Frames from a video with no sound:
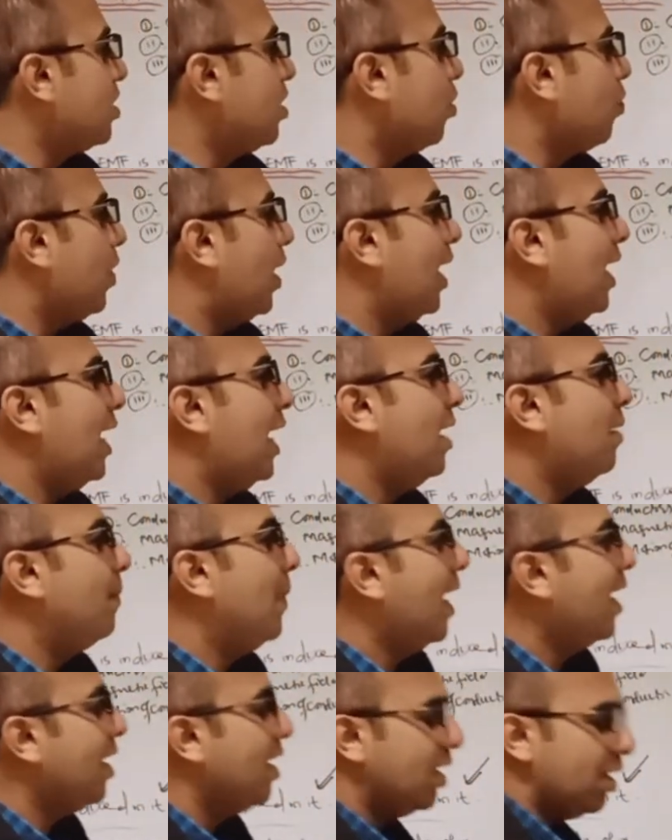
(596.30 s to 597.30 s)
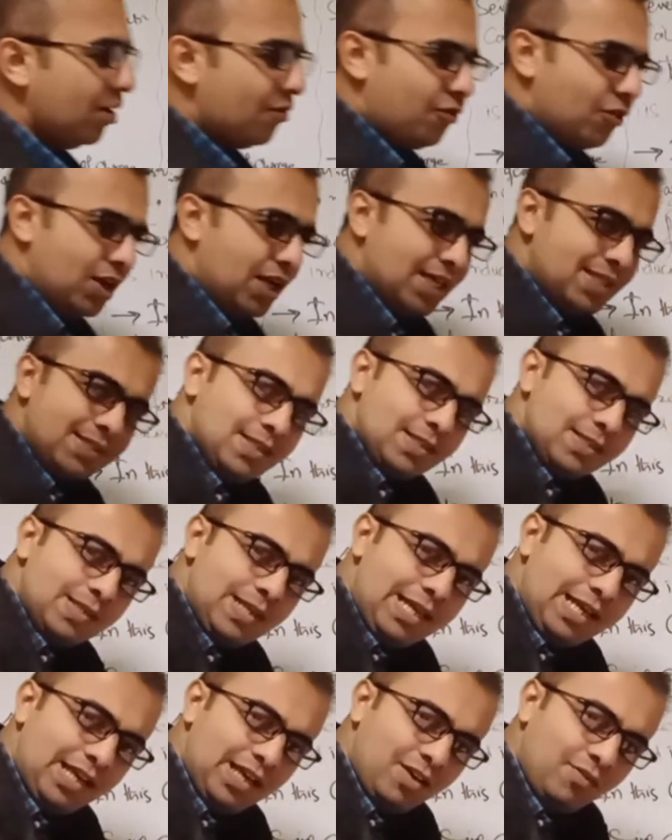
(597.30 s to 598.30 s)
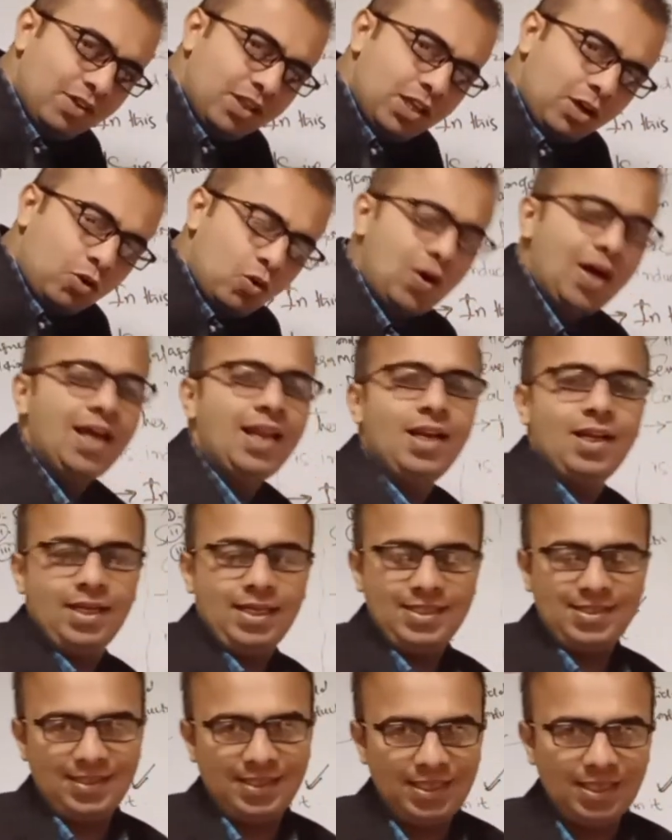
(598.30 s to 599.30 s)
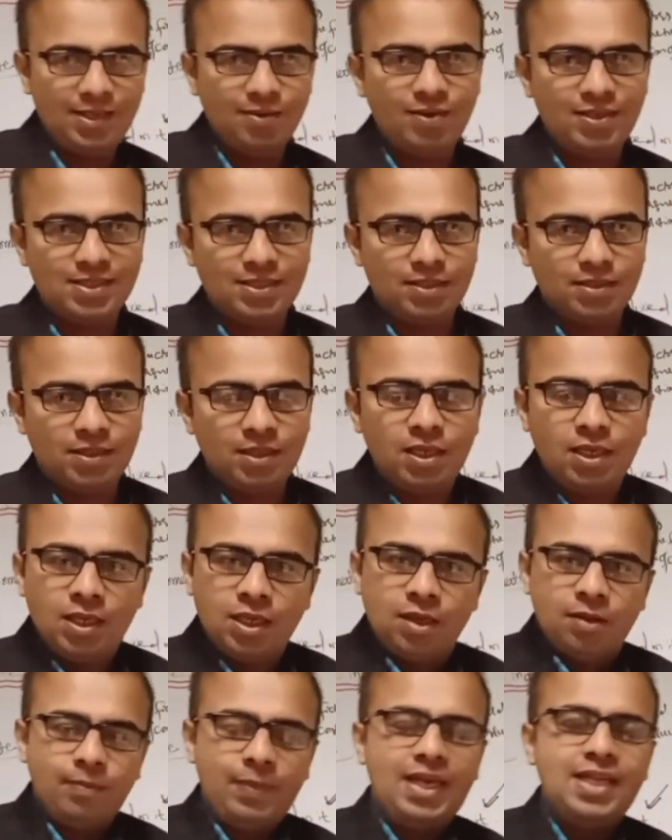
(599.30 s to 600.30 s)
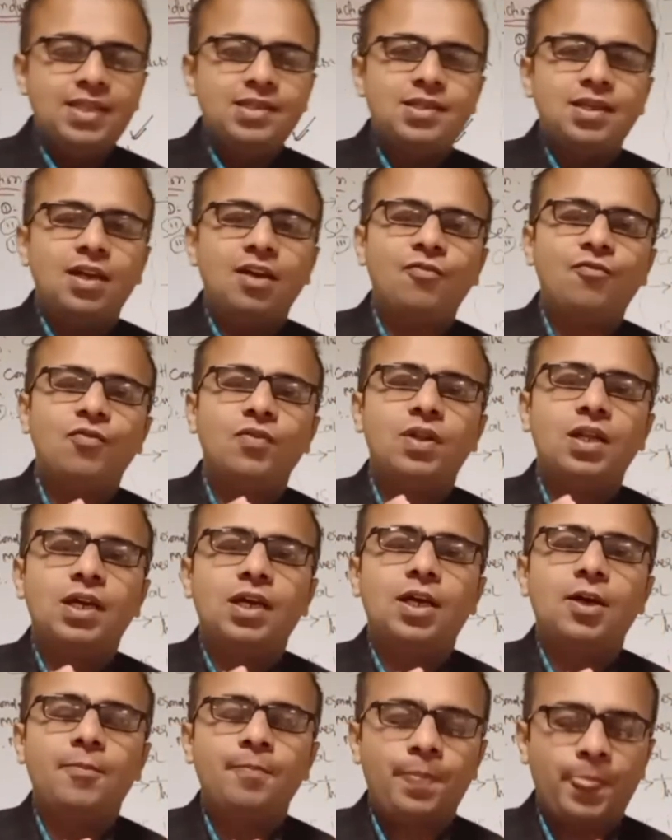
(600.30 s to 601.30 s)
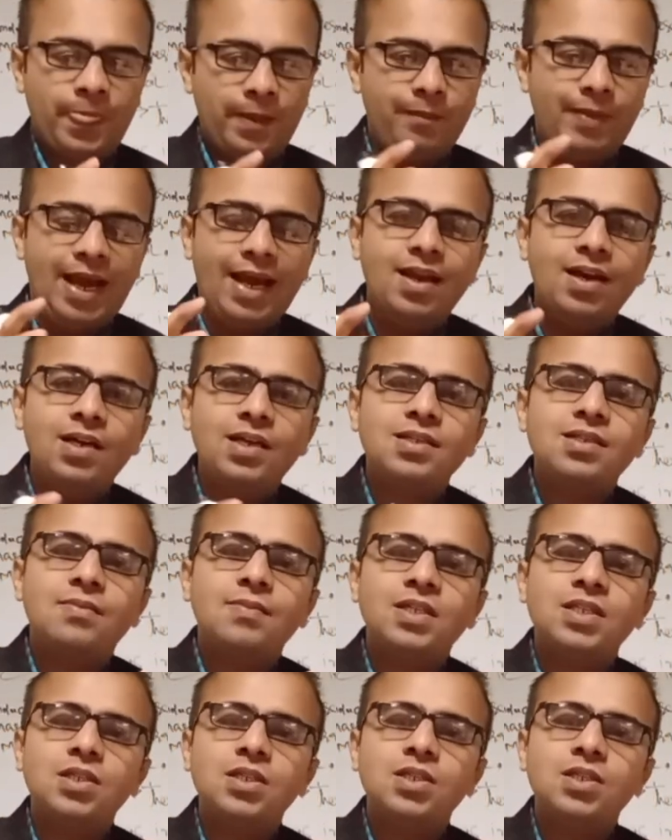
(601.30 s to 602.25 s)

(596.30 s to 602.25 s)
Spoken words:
the coil and magnetic flux is linking with the coil is increasing. Means if the magnetism is